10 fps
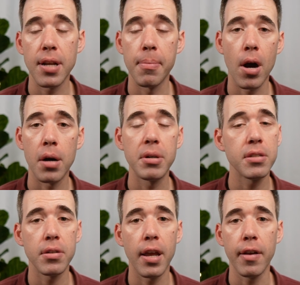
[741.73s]
I'm always
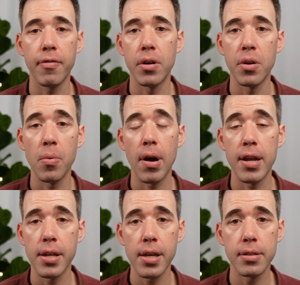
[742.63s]
looking for new
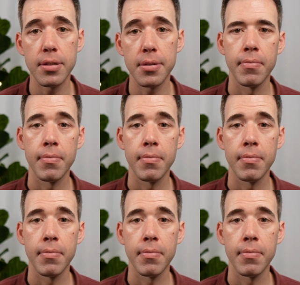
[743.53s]
ideas.